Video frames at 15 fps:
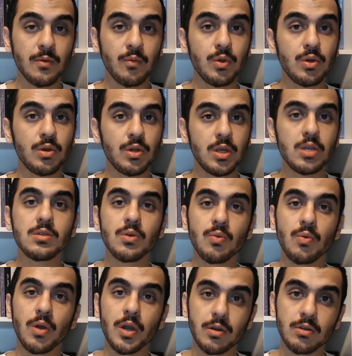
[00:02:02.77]
need the
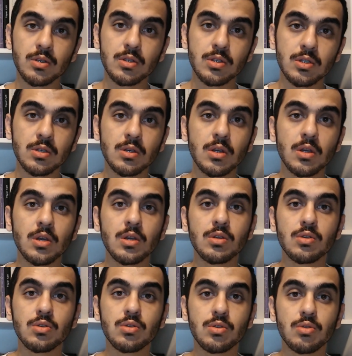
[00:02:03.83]
virus
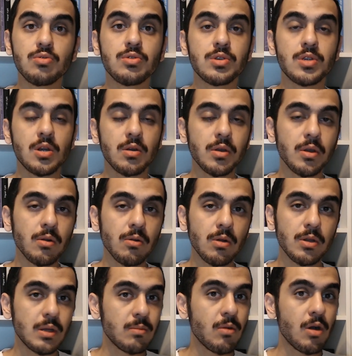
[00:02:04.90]
to circulate
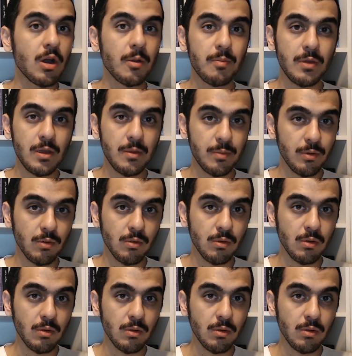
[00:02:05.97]
among people,